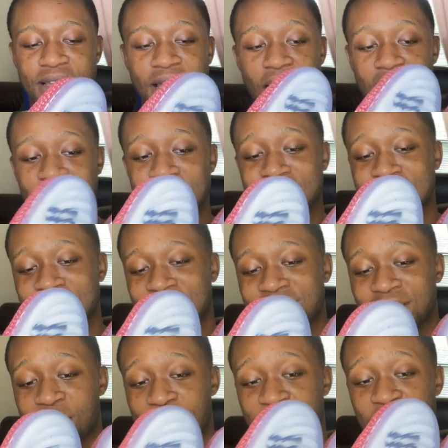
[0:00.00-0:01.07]
honestly,
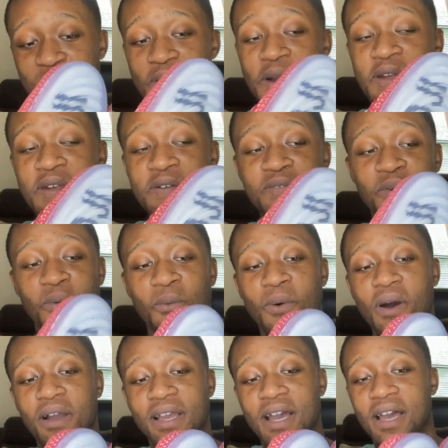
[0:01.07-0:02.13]
if you even
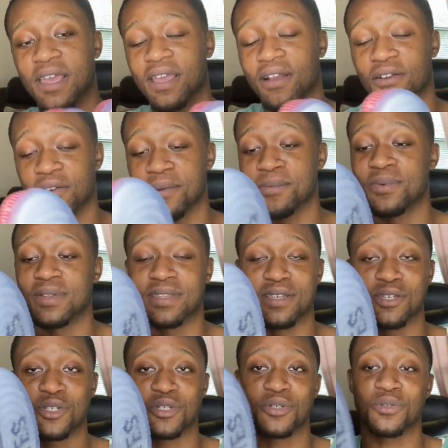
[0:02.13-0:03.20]
walk out of your crib with
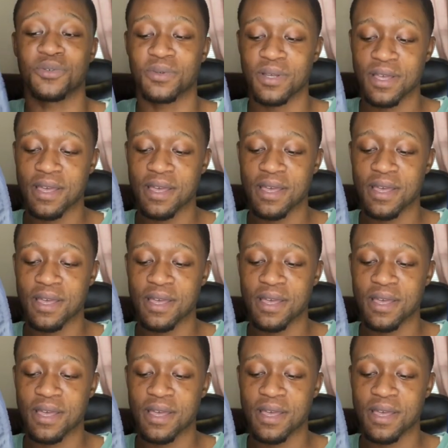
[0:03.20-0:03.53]
this shoe,